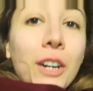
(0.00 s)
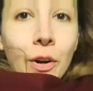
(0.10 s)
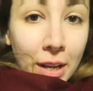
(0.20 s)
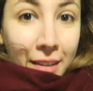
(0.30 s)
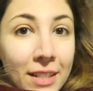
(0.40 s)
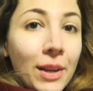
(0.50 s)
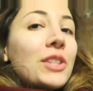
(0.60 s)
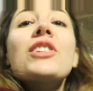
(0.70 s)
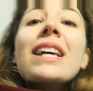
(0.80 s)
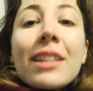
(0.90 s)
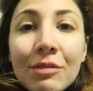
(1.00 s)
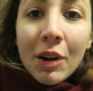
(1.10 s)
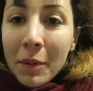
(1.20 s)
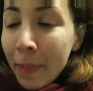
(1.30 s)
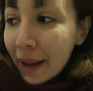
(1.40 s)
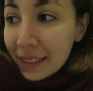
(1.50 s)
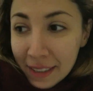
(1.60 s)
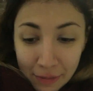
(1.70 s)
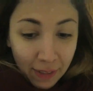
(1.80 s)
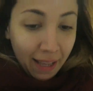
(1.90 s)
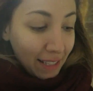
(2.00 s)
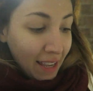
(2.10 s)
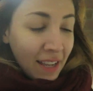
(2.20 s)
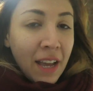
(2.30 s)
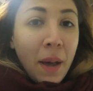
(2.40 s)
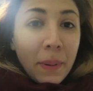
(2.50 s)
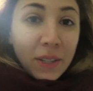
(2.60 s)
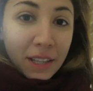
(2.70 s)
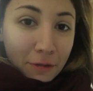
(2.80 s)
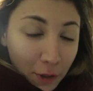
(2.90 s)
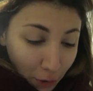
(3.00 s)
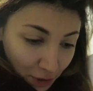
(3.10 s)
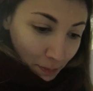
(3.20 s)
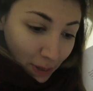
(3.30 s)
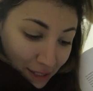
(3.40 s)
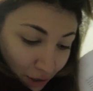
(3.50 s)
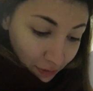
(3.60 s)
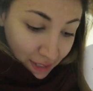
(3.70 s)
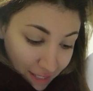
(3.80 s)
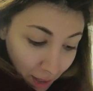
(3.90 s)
Okay, so I just had to run back to the flat because I forgot to print off and